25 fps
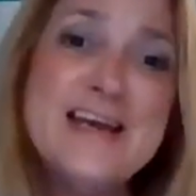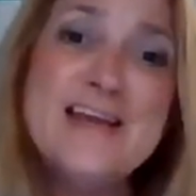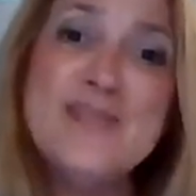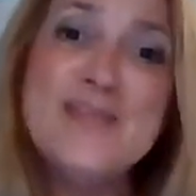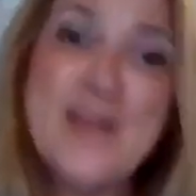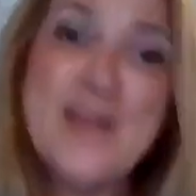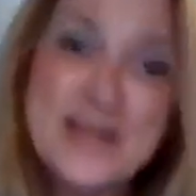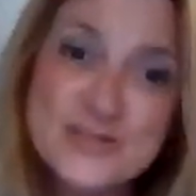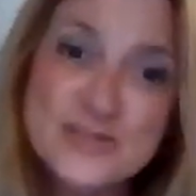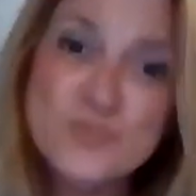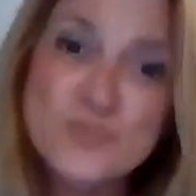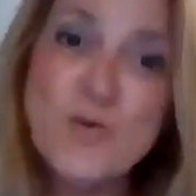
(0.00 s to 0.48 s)

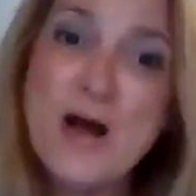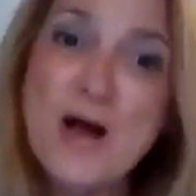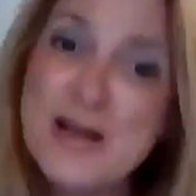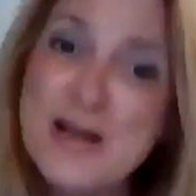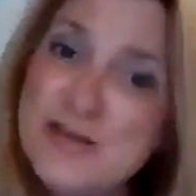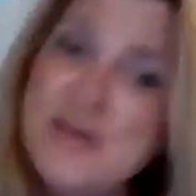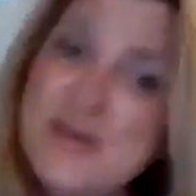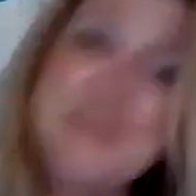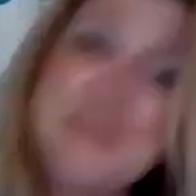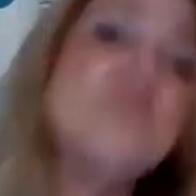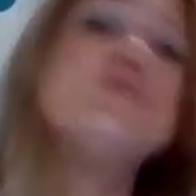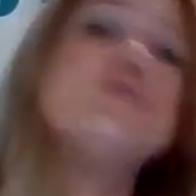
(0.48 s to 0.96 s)
that's why
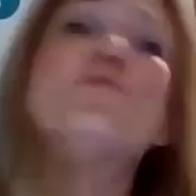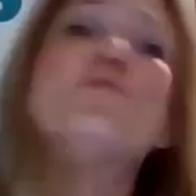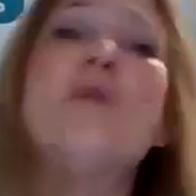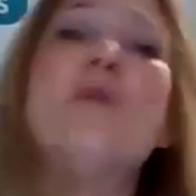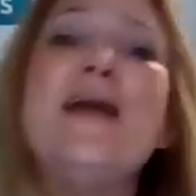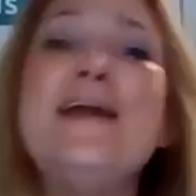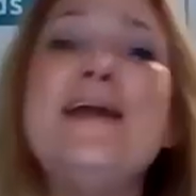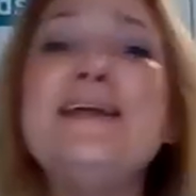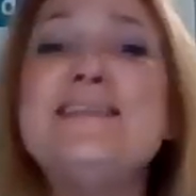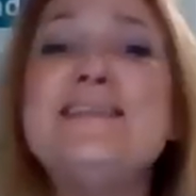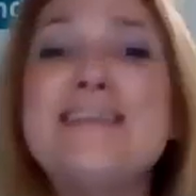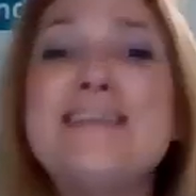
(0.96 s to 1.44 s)
you have to
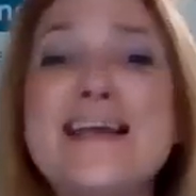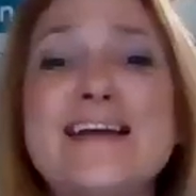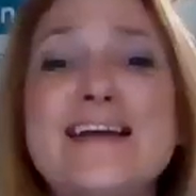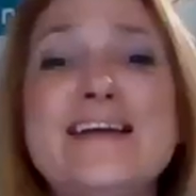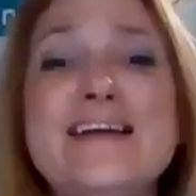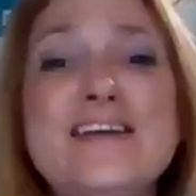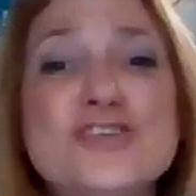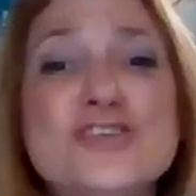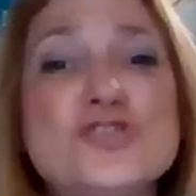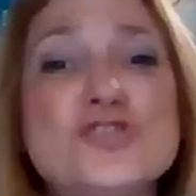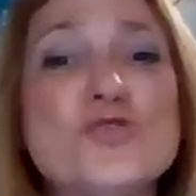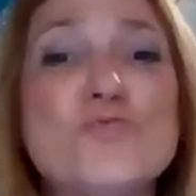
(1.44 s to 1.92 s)
raise that
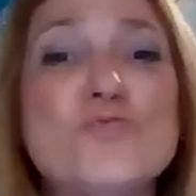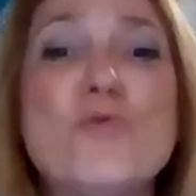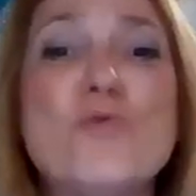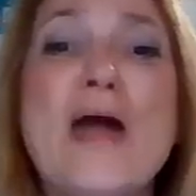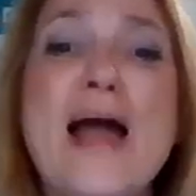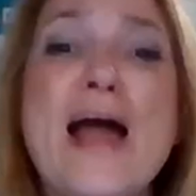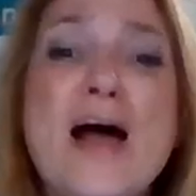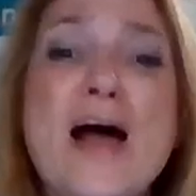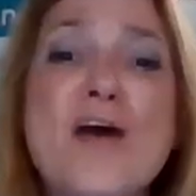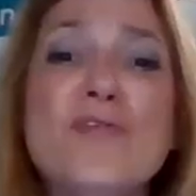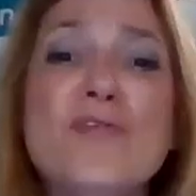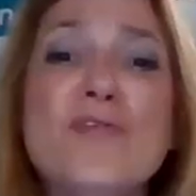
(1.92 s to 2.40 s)
initial
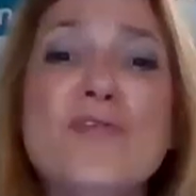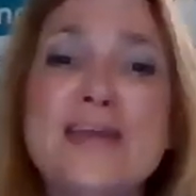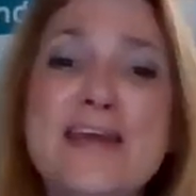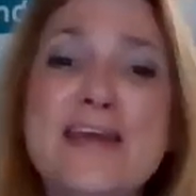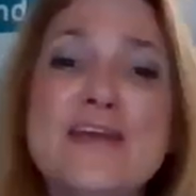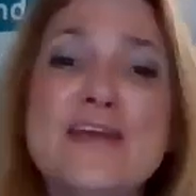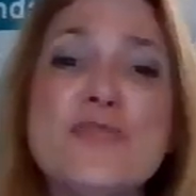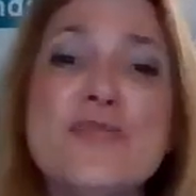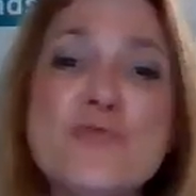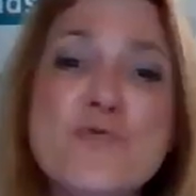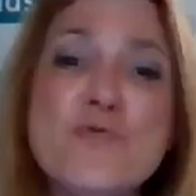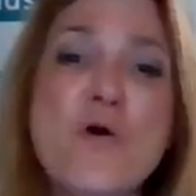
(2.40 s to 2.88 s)
round and
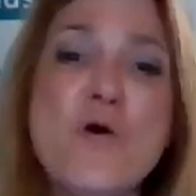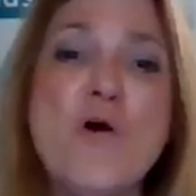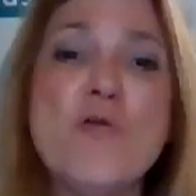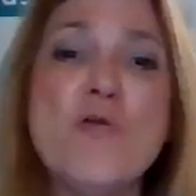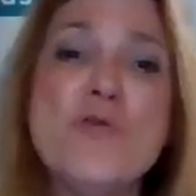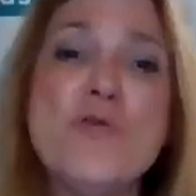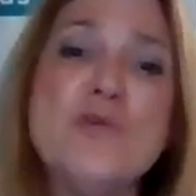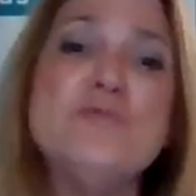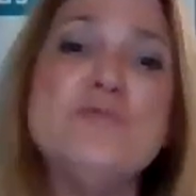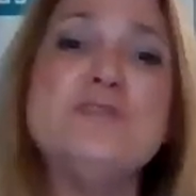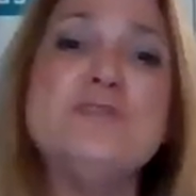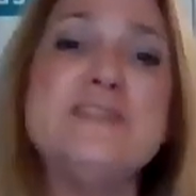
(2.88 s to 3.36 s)
get through all
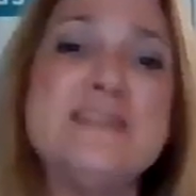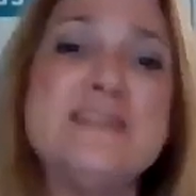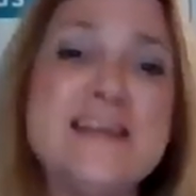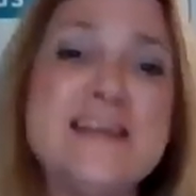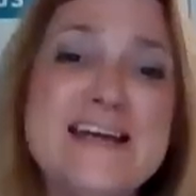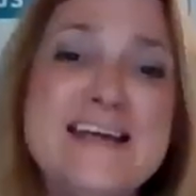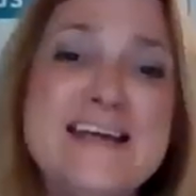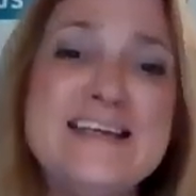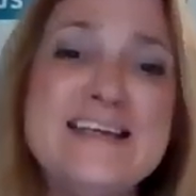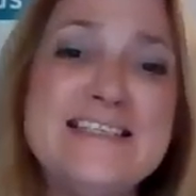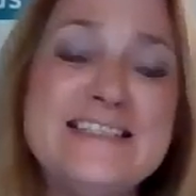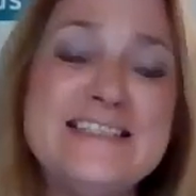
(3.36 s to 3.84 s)
those
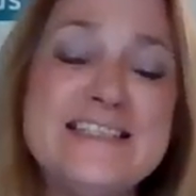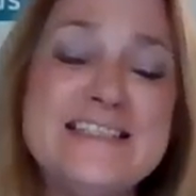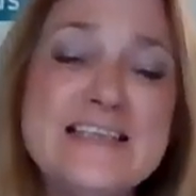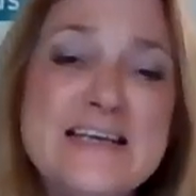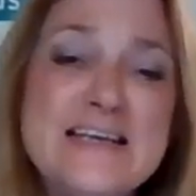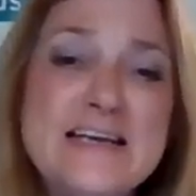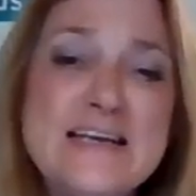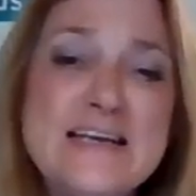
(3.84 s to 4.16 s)
things.